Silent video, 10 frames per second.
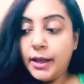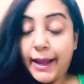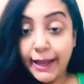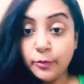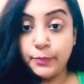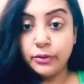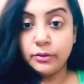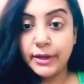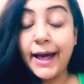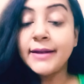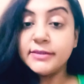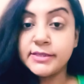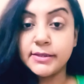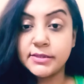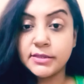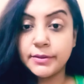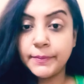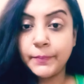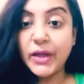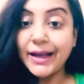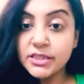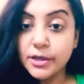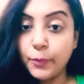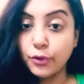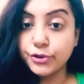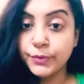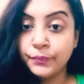help and assist and support.